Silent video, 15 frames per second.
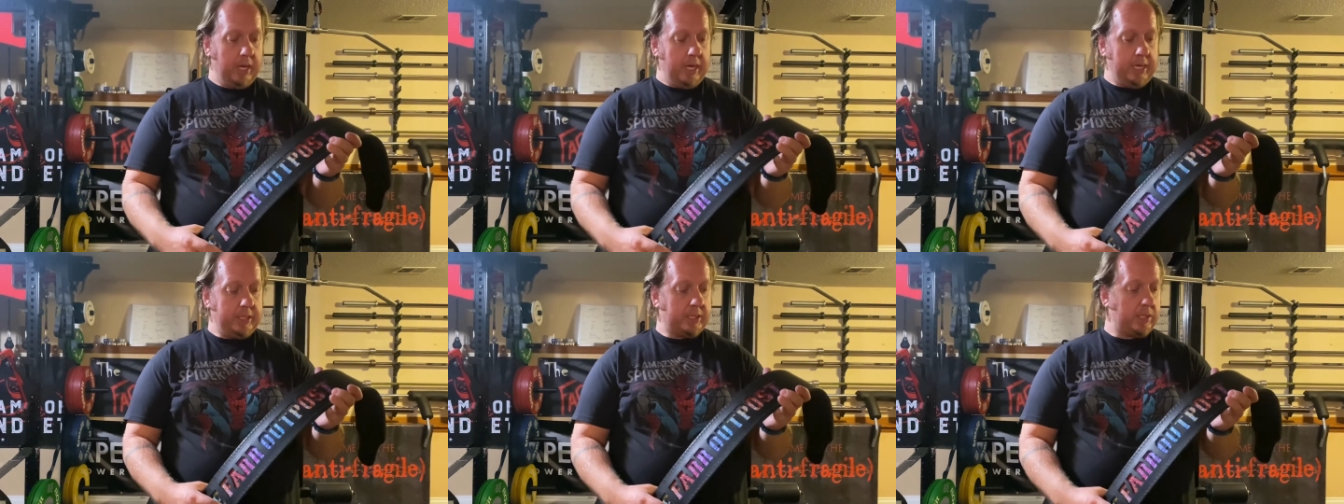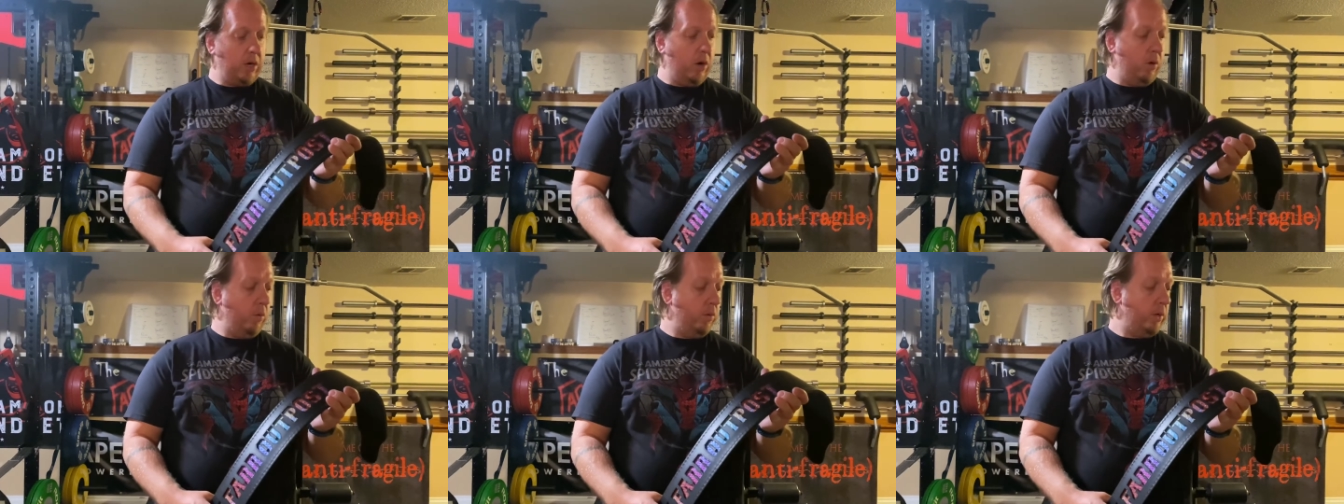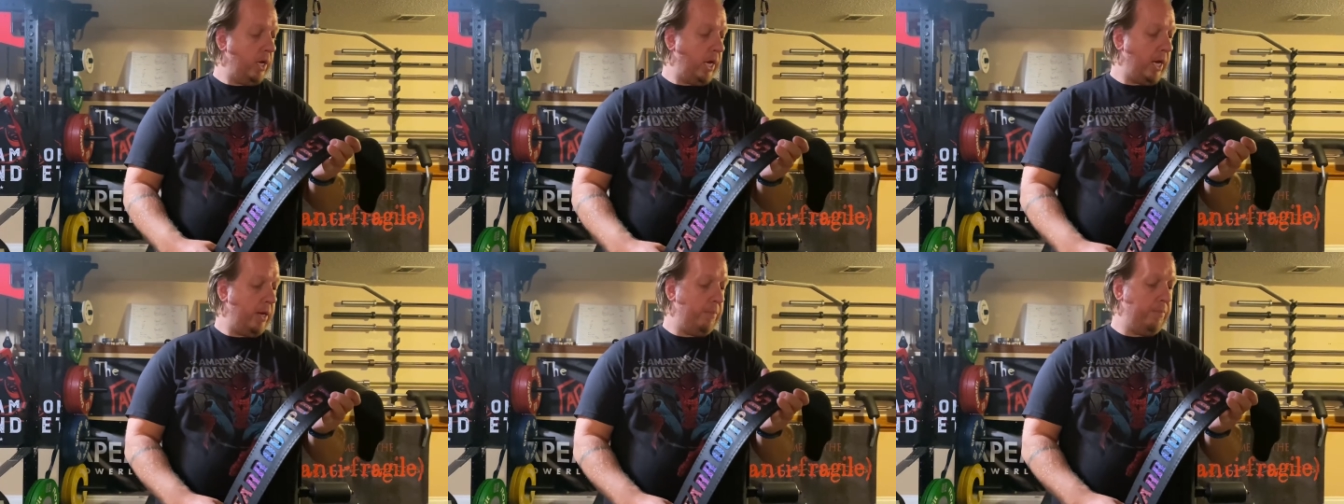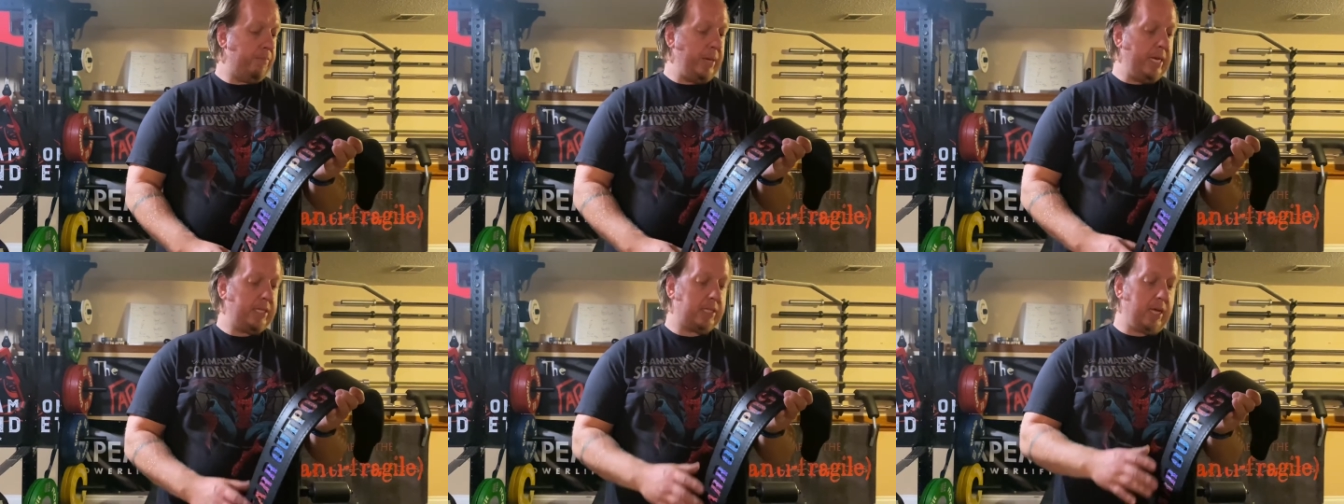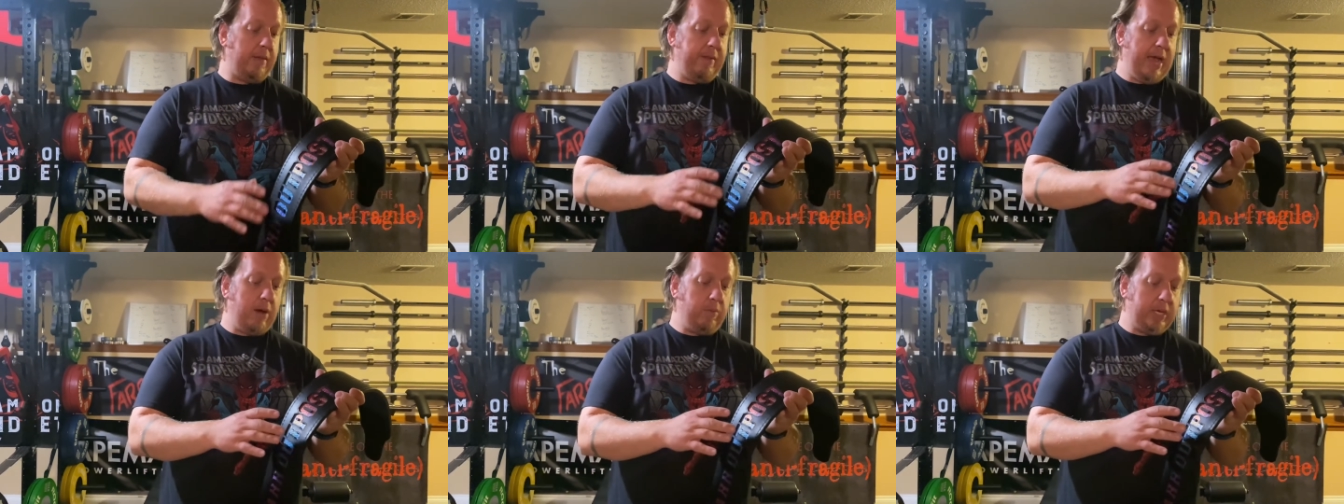And so based on
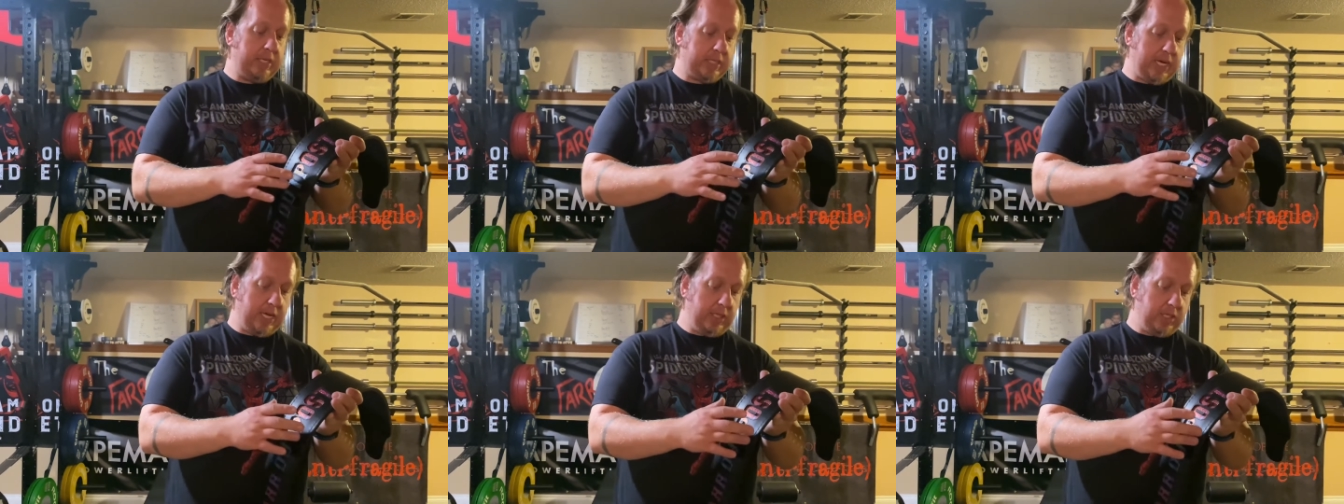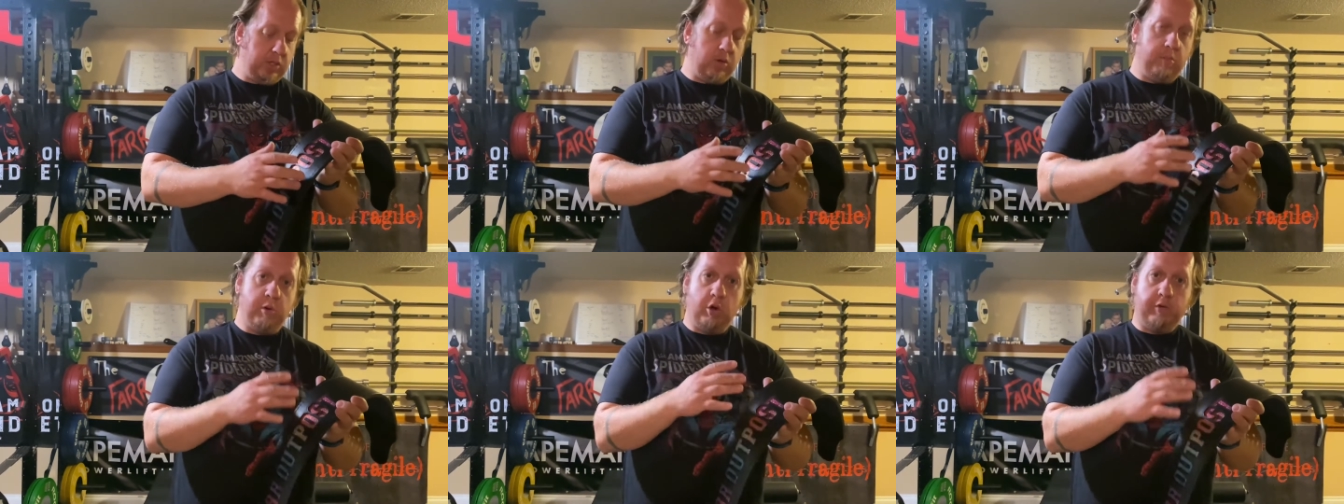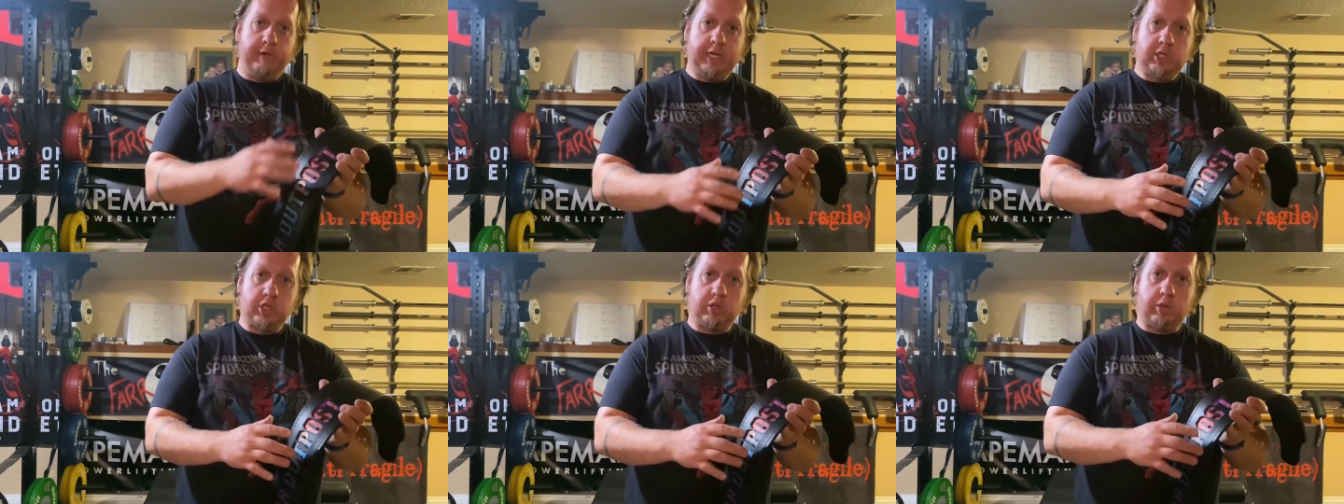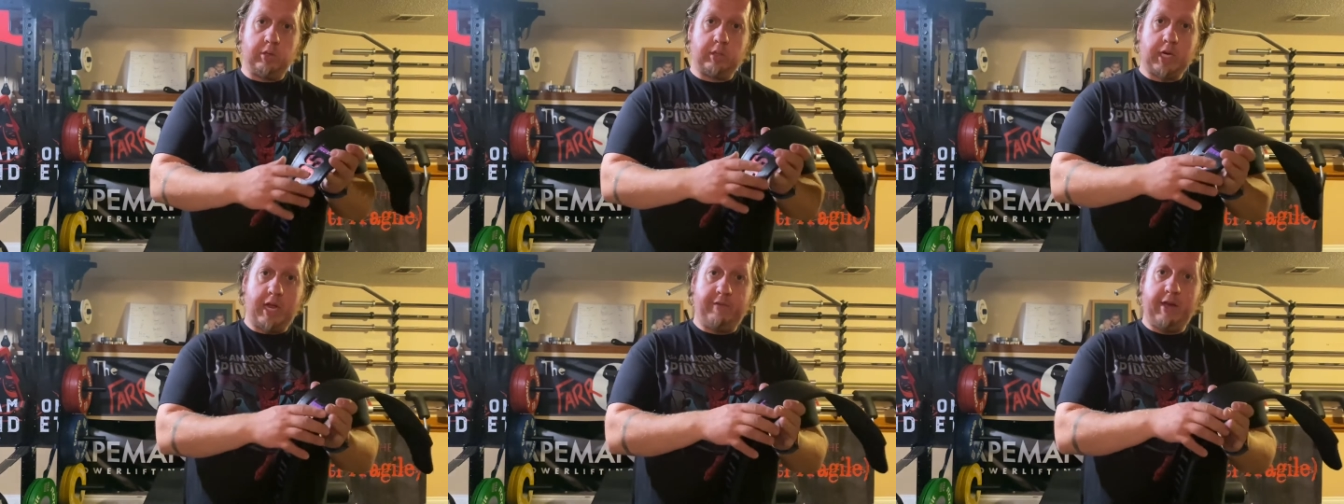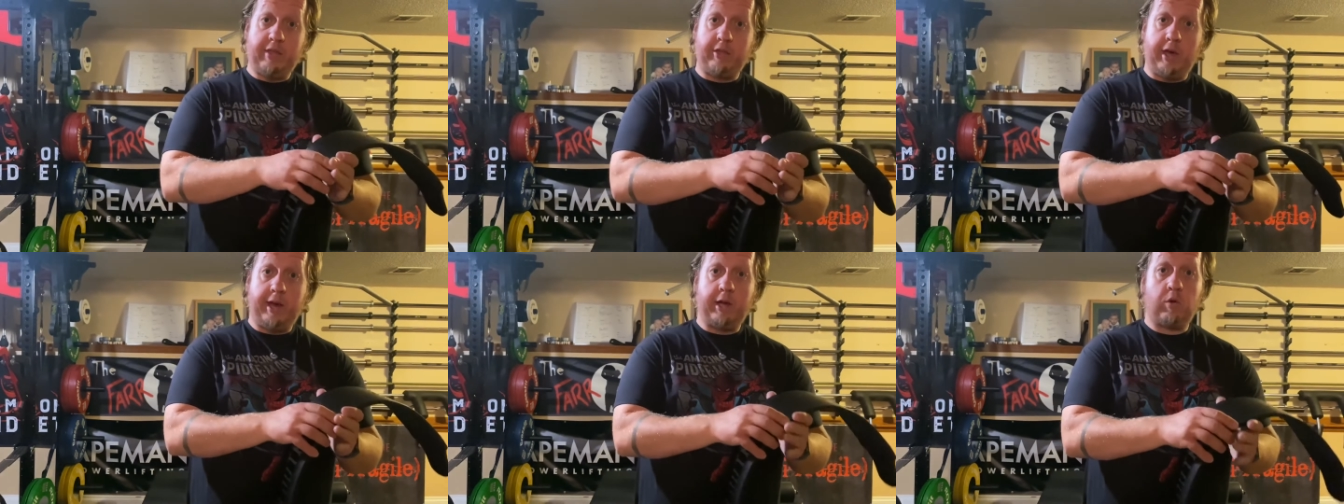that, we decided to do a motivational kind of
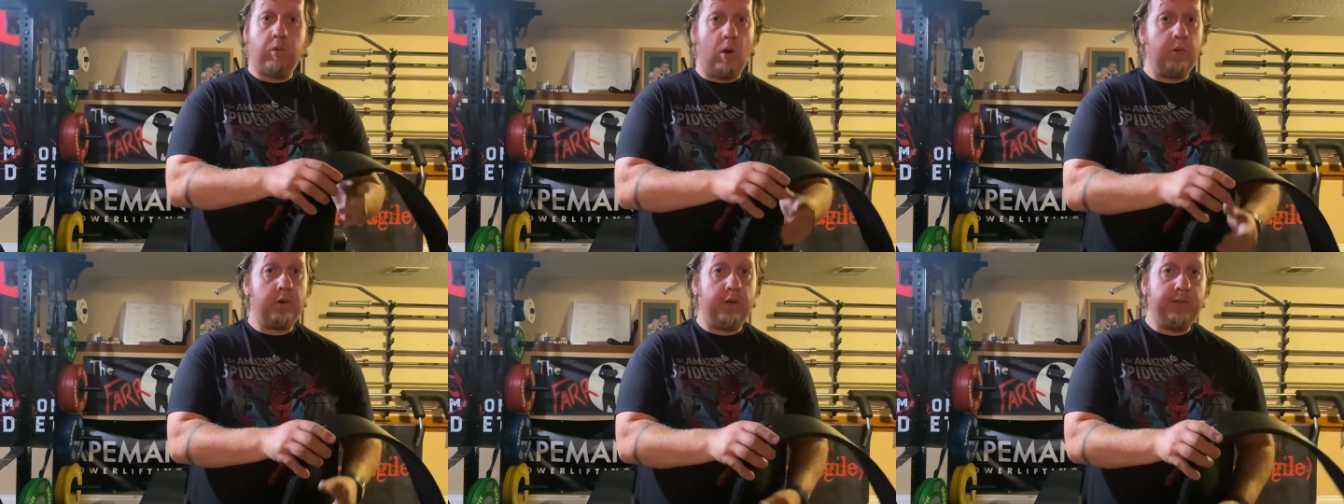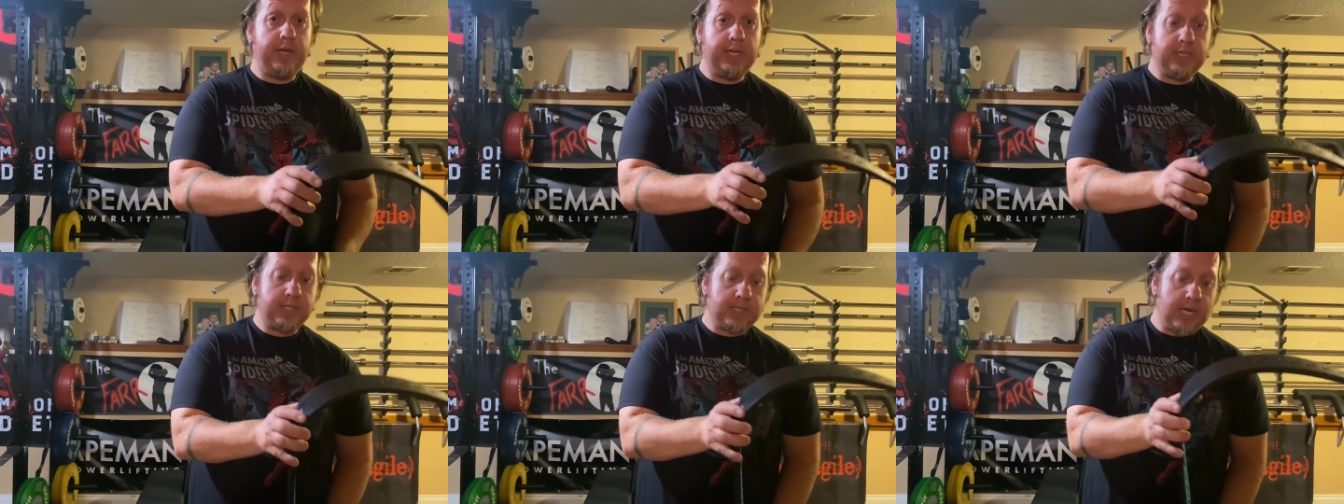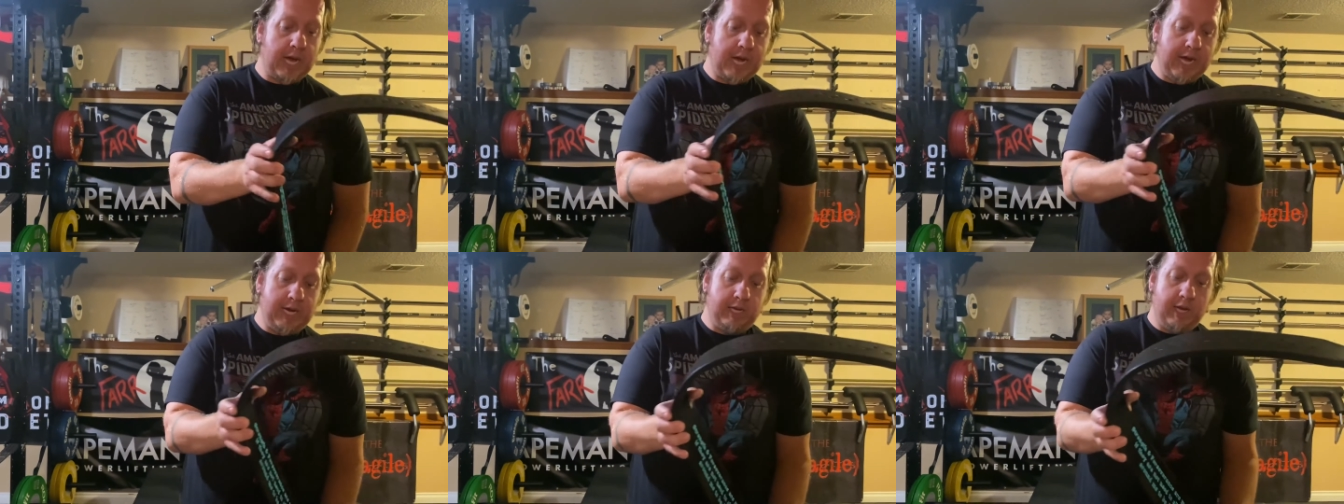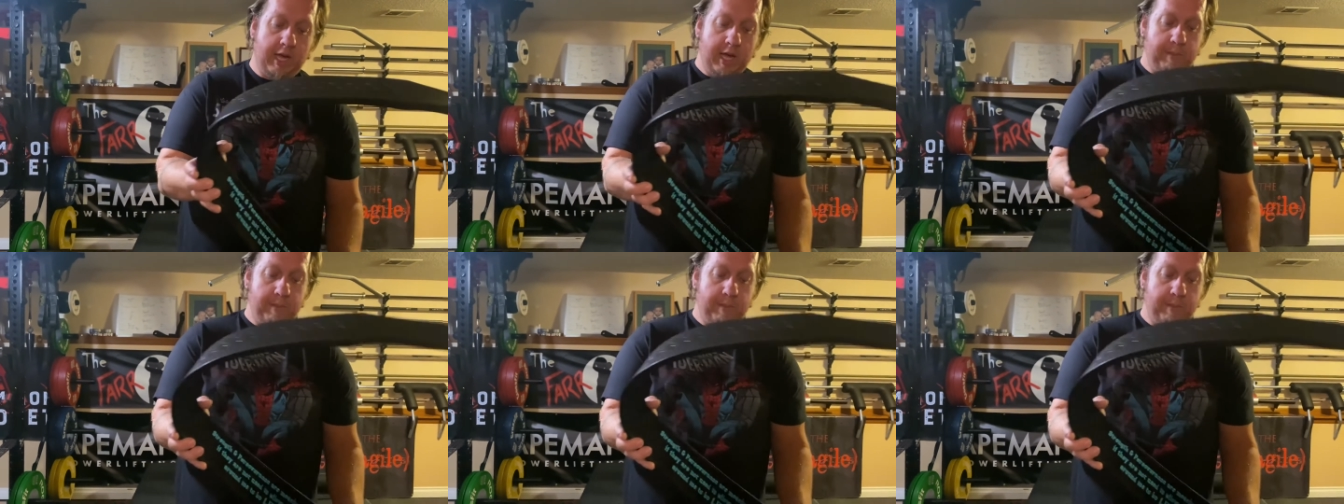athletic quote on the inside.